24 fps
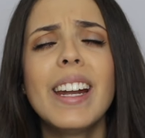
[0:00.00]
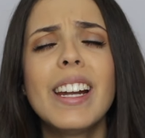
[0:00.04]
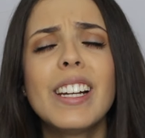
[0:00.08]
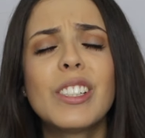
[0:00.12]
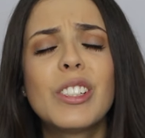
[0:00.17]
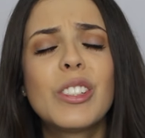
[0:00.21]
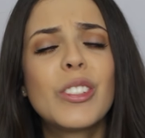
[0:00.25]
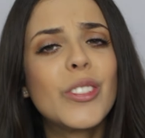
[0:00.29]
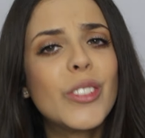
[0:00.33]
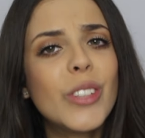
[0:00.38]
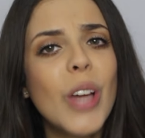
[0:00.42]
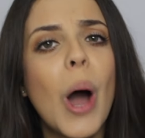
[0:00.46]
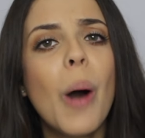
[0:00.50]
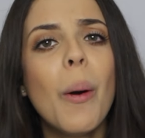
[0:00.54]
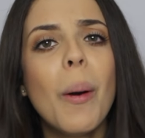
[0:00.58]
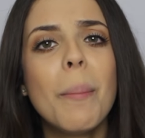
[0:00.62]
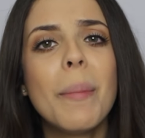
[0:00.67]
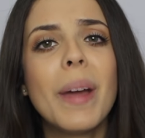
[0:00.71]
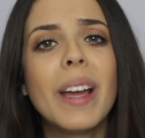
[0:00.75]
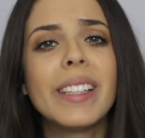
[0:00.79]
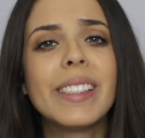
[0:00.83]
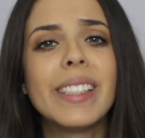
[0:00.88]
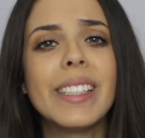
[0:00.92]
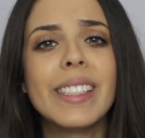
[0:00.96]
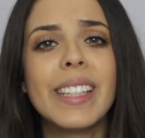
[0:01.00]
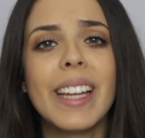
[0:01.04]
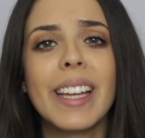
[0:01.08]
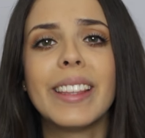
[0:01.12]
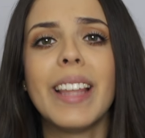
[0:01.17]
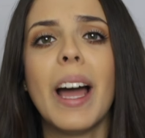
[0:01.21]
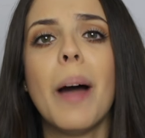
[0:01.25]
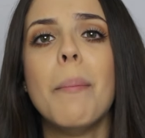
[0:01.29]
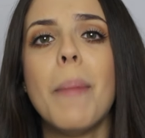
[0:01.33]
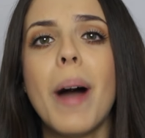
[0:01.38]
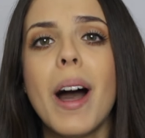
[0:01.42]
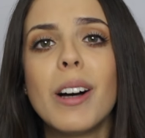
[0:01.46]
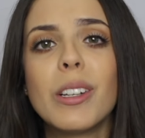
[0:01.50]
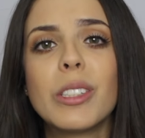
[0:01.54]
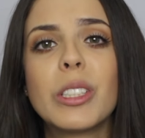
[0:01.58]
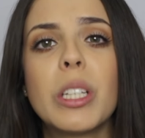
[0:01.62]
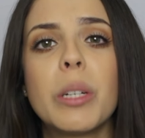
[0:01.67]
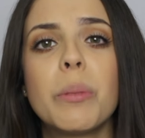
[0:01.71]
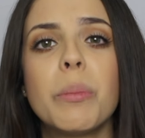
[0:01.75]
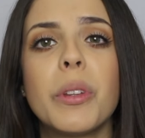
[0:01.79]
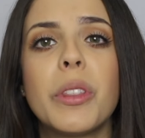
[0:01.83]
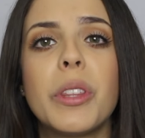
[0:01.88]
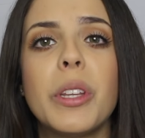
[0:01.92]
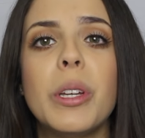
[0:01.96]
And it is so amazing to hit that
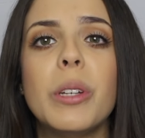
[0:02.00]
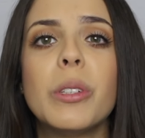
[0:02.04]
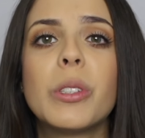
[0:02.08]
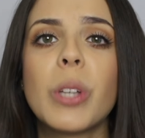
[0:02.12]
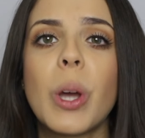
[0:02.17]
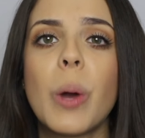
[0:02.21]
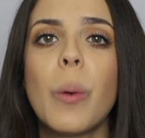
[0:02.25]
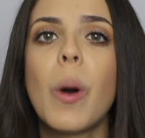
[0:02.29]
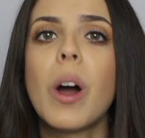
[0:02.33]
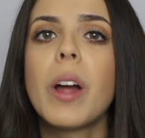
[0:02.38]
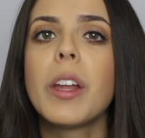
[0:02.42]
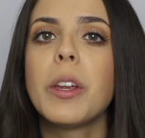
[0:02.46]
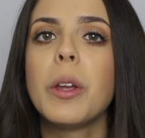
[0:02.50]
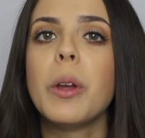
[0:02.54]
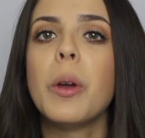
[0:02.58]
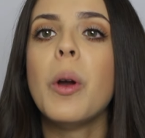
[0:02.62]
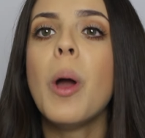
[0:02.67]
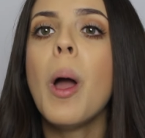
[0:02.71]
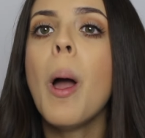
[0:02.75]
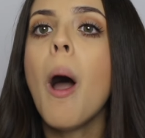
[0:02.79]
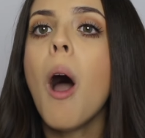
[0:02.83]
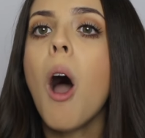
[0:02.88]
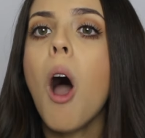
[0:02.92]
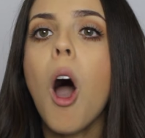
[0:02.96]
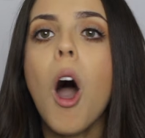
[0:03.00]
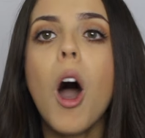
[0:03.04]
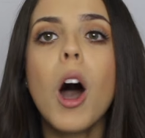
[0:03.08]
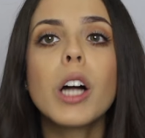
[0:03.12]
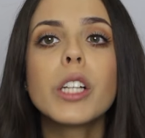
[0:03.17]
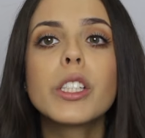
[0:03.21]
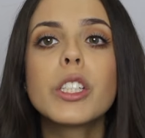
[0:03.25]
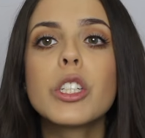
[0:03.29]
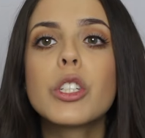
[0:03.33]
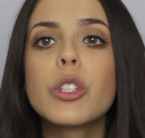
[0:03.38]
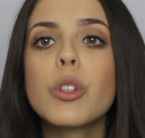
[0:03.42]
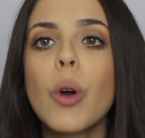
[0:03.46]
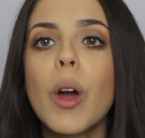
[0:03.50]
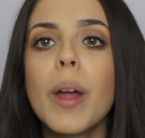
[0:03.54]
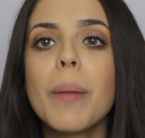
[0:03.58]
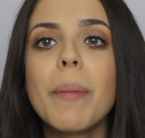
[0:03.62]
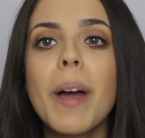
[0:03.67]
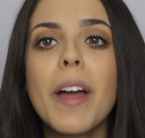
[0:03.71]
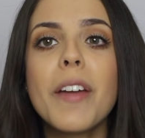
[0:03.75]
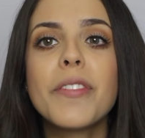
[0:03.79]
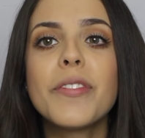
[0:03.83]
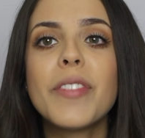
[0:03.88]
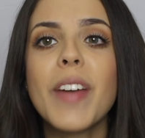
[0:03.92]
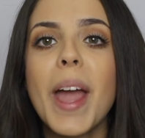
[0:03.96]
milestone with you. So I want you all to join
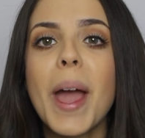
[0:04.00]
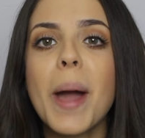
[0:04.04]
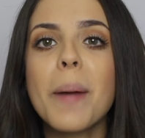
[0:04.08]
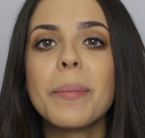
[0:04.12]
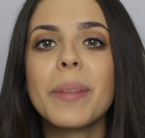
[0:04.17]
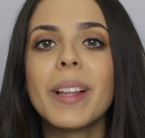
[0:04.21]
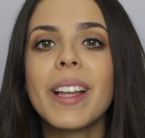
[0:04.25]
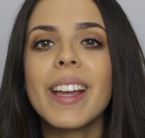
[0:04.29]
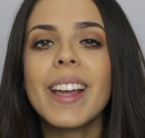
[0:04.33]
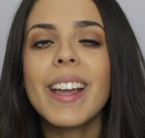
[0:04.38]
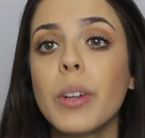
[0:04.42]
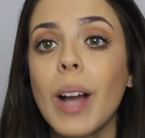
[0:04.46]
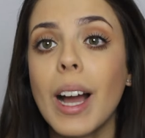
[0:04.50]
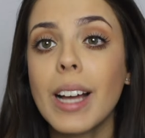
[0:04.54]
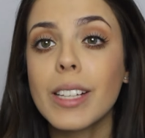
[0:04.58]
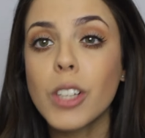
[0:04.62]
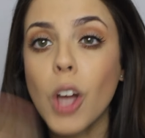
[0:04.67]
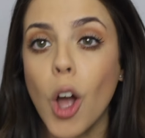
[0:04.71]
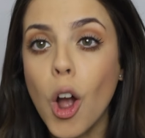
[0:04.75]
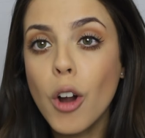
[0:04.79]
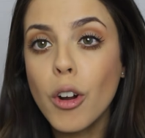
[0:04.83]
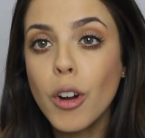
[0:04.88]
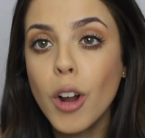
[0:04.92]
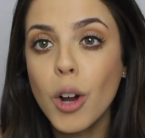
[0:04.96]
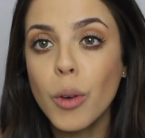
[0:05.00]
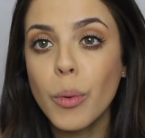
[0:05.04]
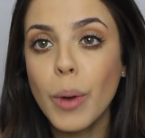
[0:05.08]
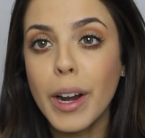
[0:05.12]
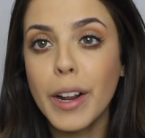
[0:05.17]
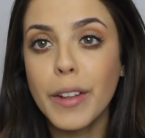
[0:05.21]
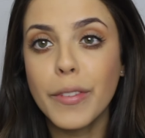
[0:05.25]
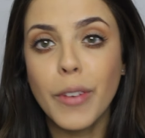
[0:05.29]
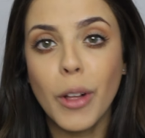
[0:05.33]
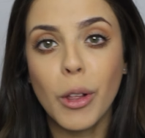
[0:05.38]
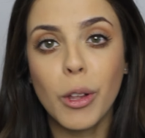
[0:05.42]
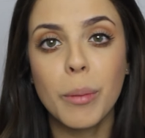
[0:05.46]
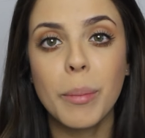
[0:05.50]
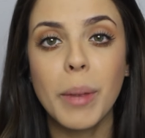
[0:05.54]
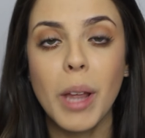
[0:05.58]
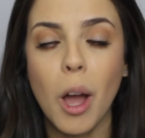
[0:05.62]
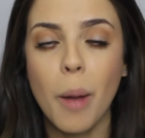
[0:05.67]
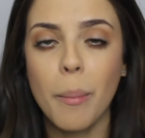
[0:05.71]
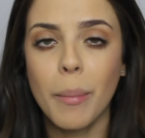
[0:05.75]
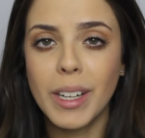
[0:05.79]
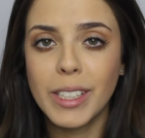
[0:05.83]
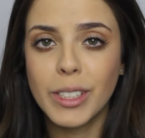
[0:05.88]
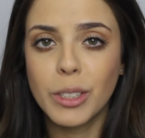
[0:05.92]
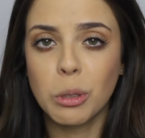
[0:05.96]
my family. You guys aren't already following me
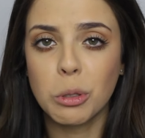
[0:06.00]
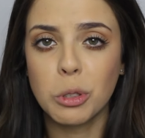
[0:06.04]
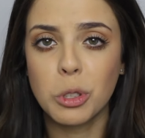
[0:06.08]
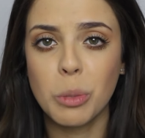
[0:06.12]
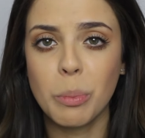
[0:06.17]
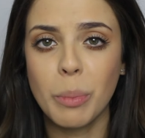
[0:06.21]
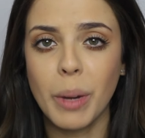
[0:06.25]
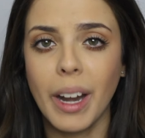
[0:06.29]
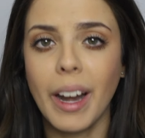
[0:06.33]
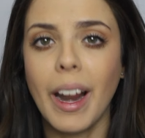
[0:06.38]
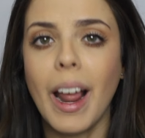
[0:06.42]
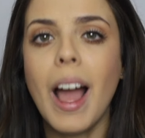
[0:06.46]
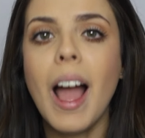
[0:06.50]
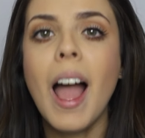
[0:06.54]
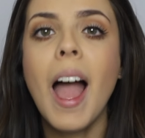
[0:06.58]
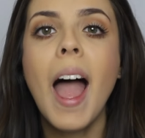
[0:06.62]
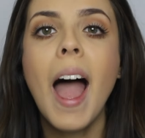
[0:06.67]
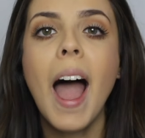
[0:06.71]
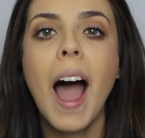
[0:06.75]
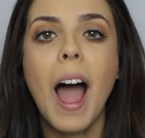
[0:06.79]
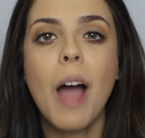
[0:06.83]
on my social media.